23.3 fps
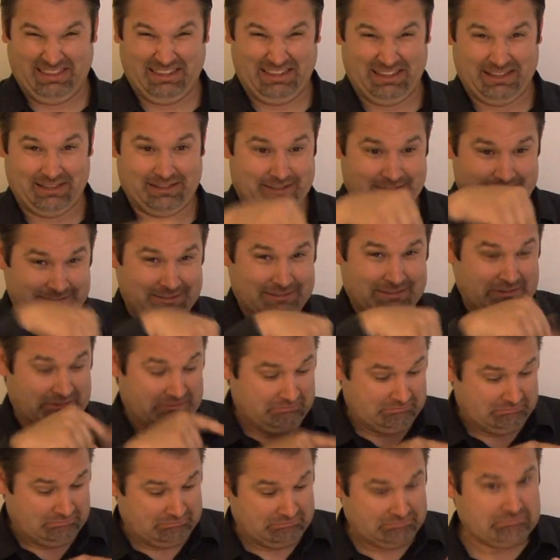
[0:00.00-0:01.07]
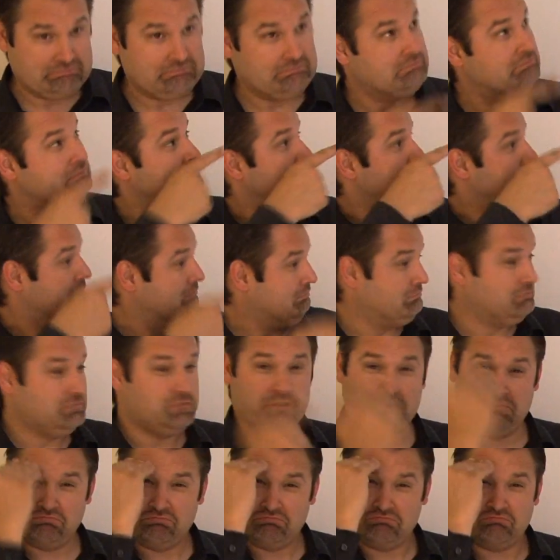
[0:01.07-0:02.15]
It's important to keep all of these things in
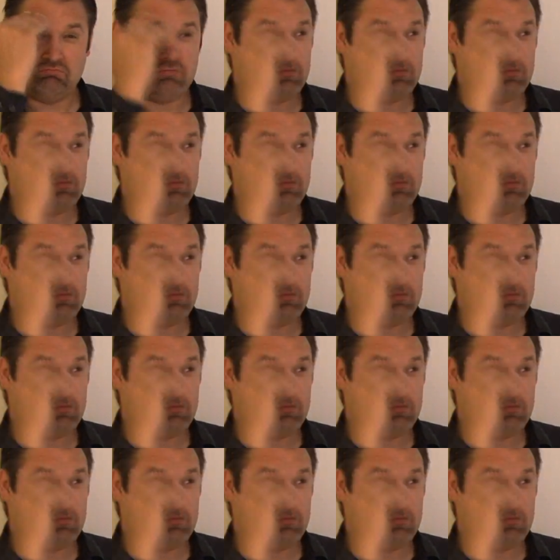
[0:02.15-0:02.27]
mind